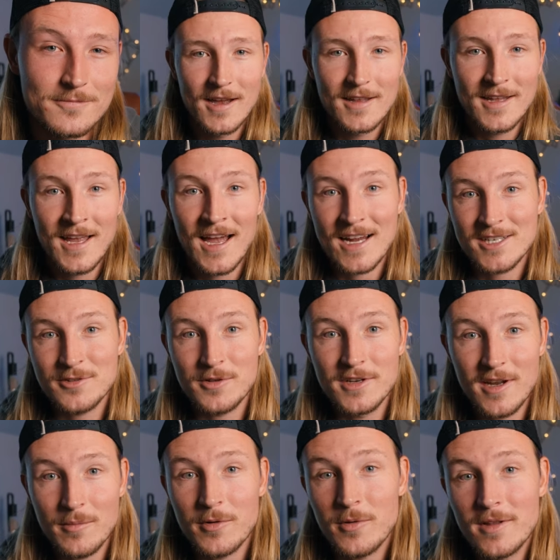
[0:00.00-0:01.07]
And the actual
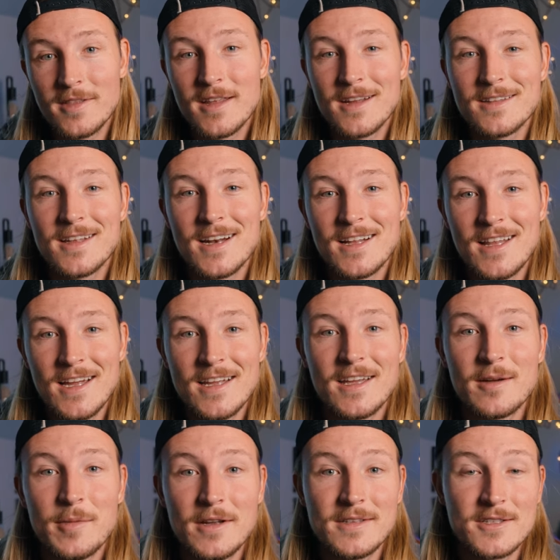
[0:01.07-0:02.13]
number one thing that I
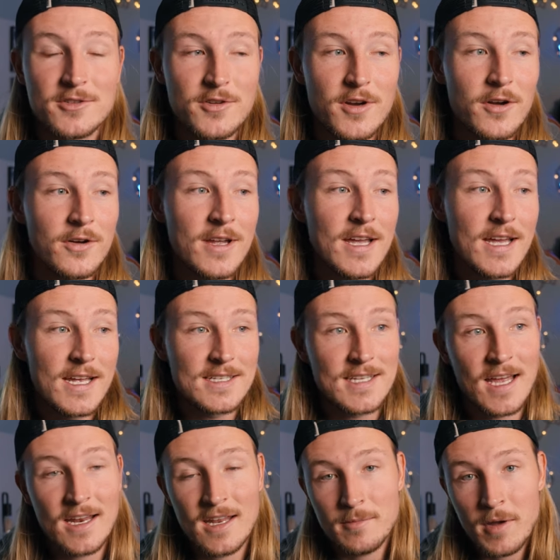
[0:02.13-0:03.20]
like about this drone is
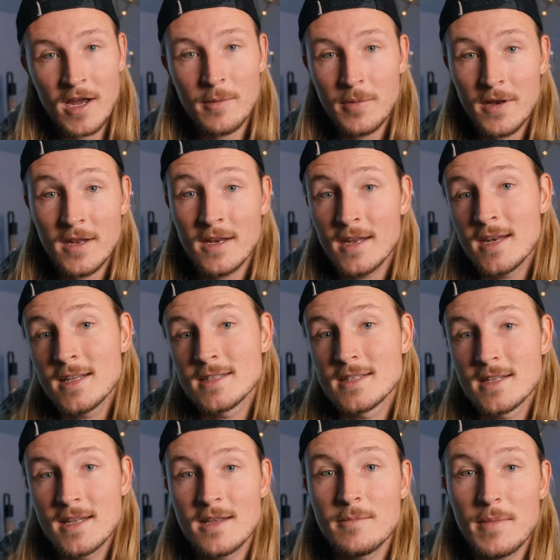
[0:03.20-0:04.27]
that, in my opinion, it is
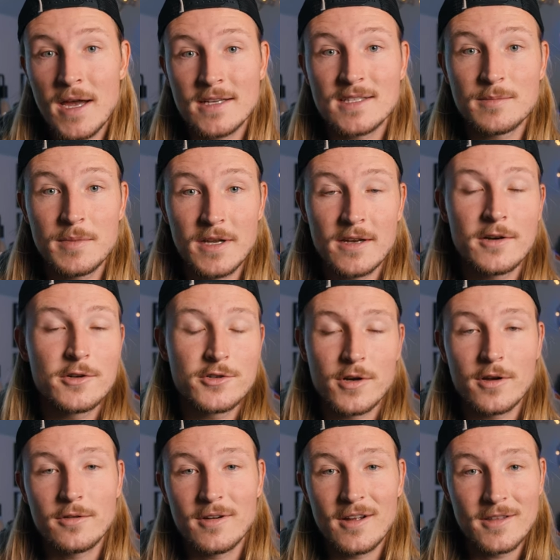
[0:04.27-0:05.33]
the best beginner
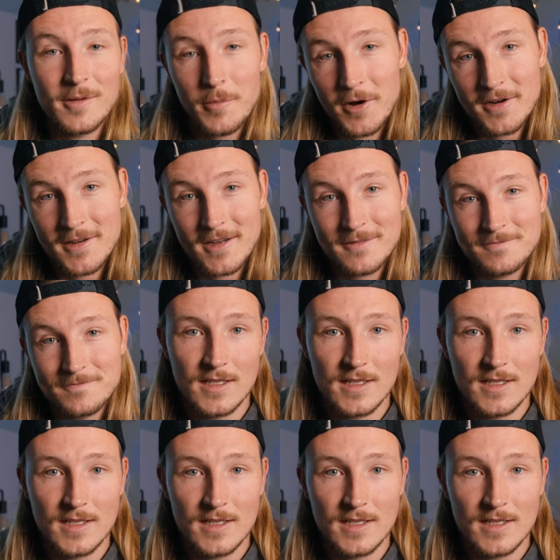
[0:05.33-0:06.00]
drone on the market.